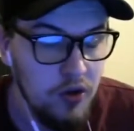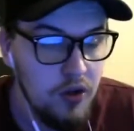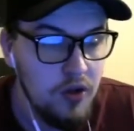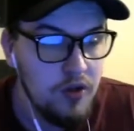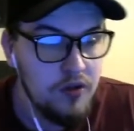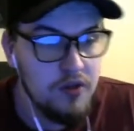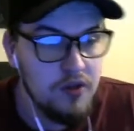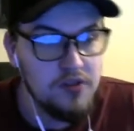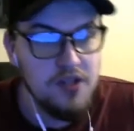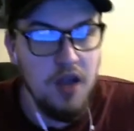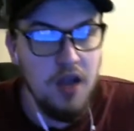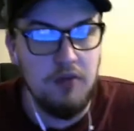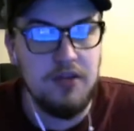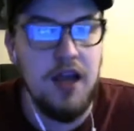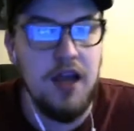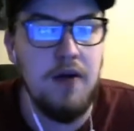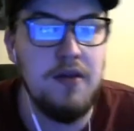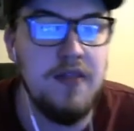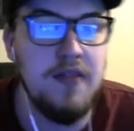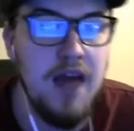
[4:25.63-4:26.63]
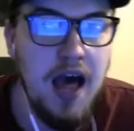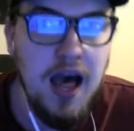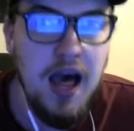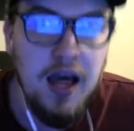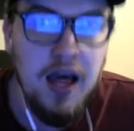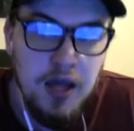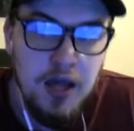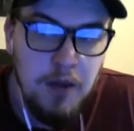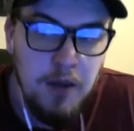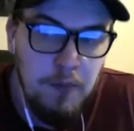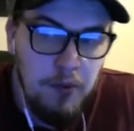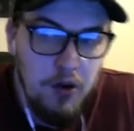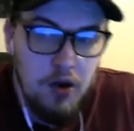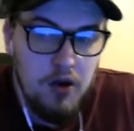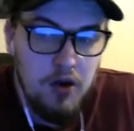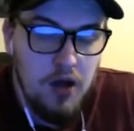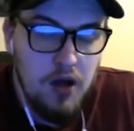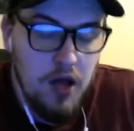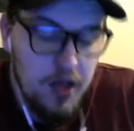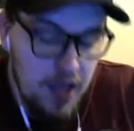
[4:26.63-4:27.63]
There's no doubt in that. But
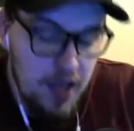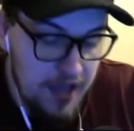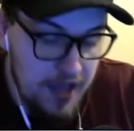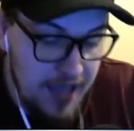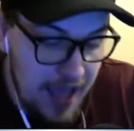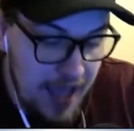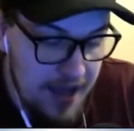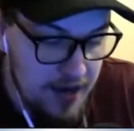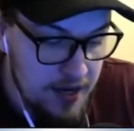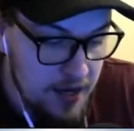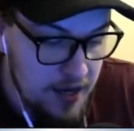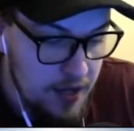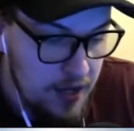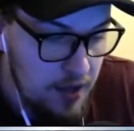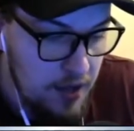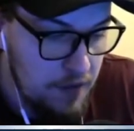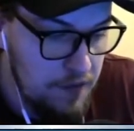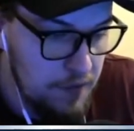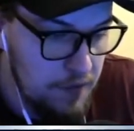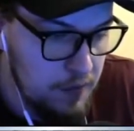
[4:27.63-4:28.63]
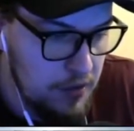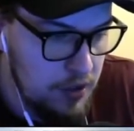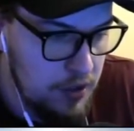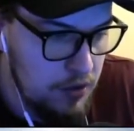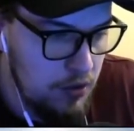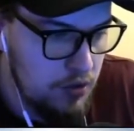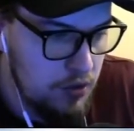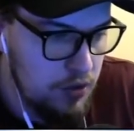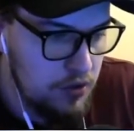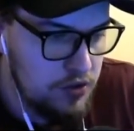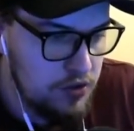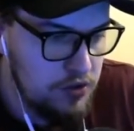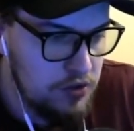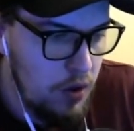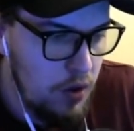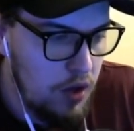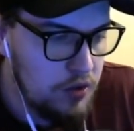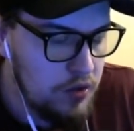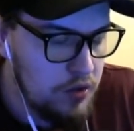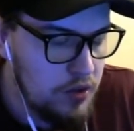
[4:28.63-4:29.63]
again, I think when you look at the
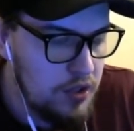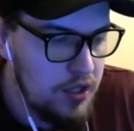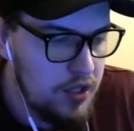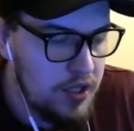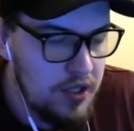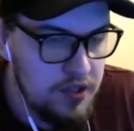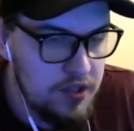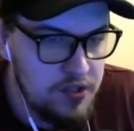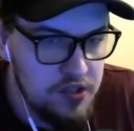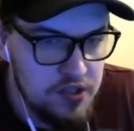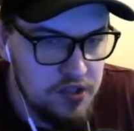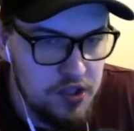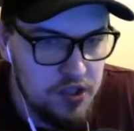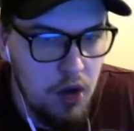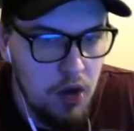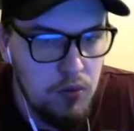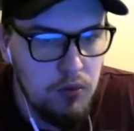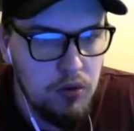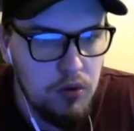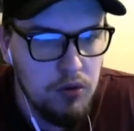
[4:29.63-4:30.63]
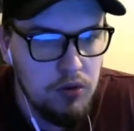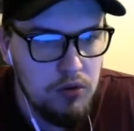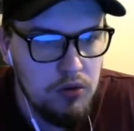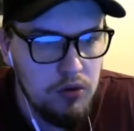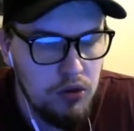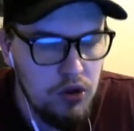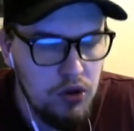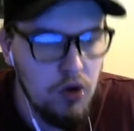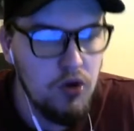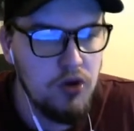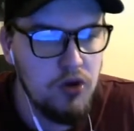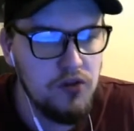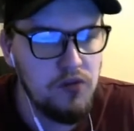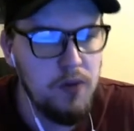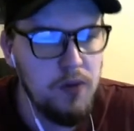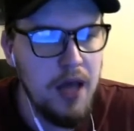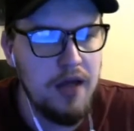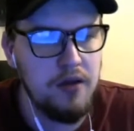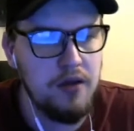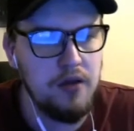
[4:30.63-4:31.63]
squad, it is so young as
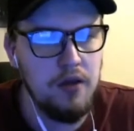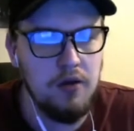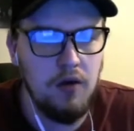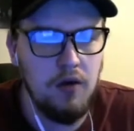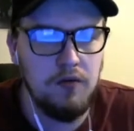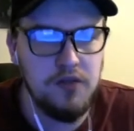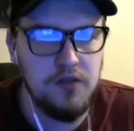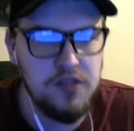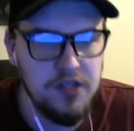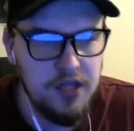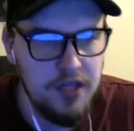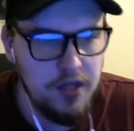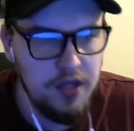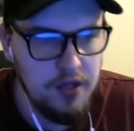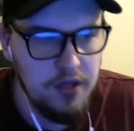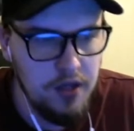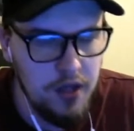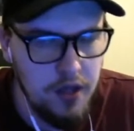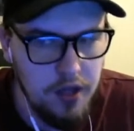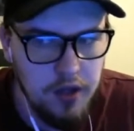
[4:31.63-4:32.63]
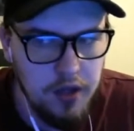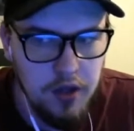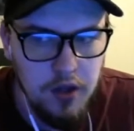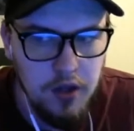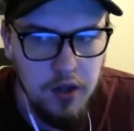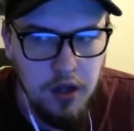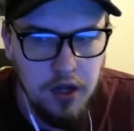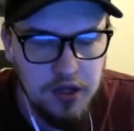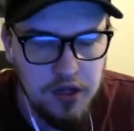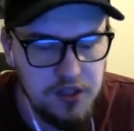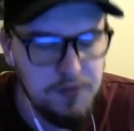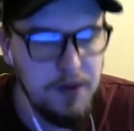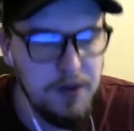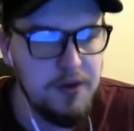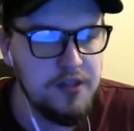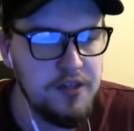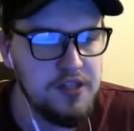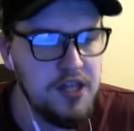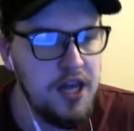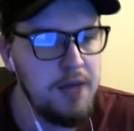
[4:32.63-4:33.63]
well. Obviously, an
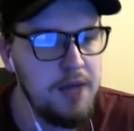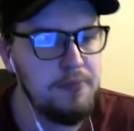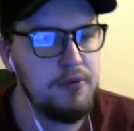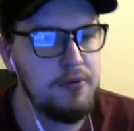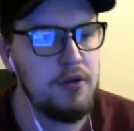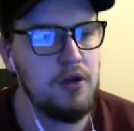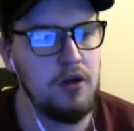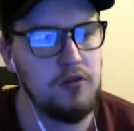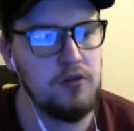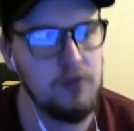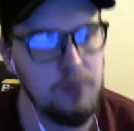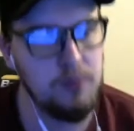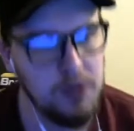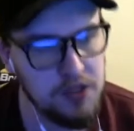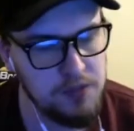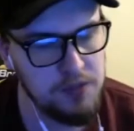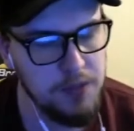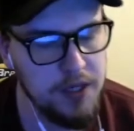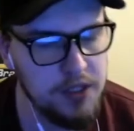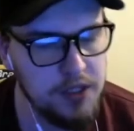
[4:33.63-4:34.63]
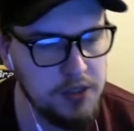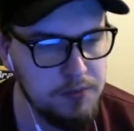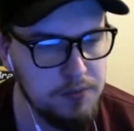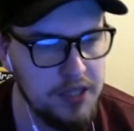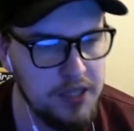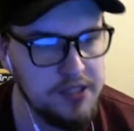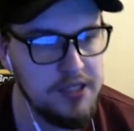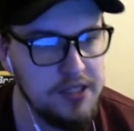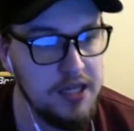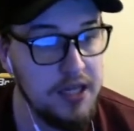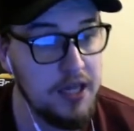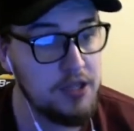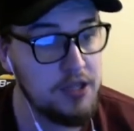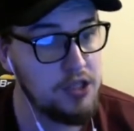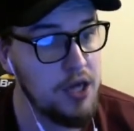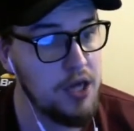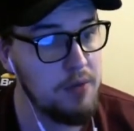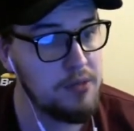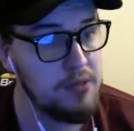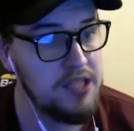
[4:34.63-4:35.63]
experienced keeper. You've got some experienced players in there like
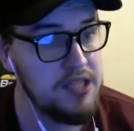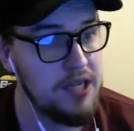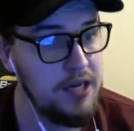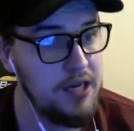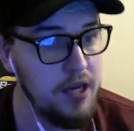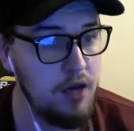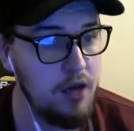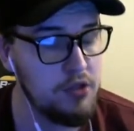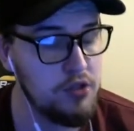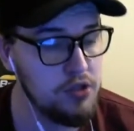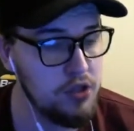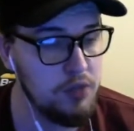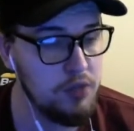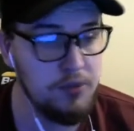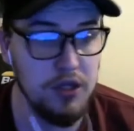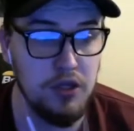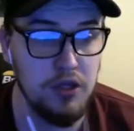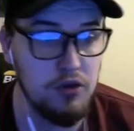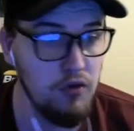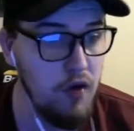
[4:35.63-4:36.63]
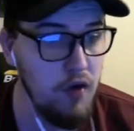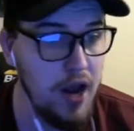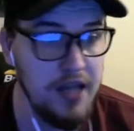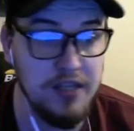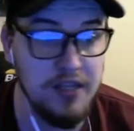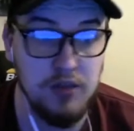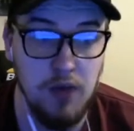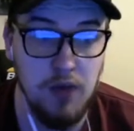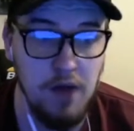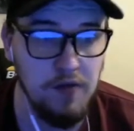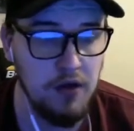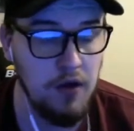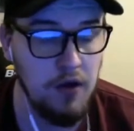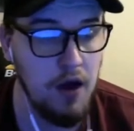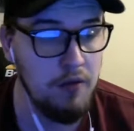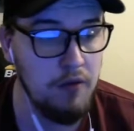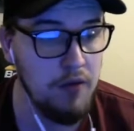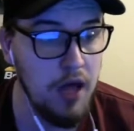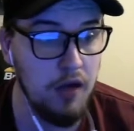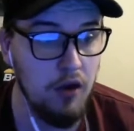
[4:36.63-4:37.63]
João Moutinho that's going to be great to have
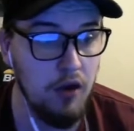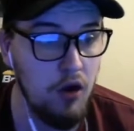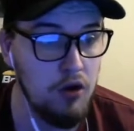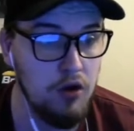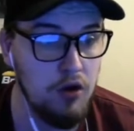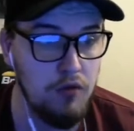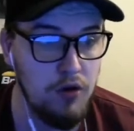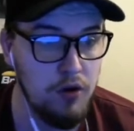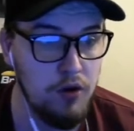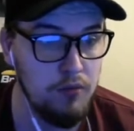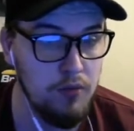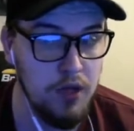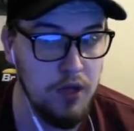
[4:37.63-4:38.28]
around that locker room.